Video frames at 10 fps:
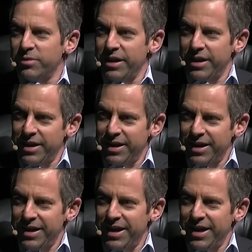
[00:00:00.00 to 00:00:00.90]
and, and,
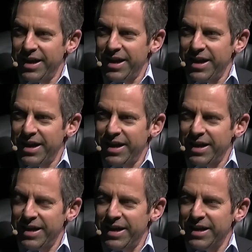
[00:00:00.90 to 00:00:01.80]
use logos to
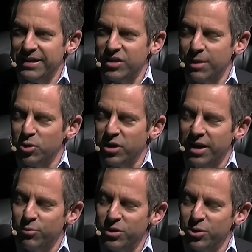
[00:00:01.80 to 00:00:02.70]
serve that. Except and you
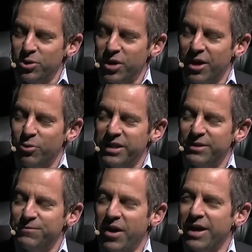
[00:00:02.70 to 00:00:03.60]
got to you, you got to read
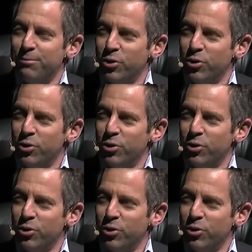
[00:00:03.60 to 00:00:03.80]
the fine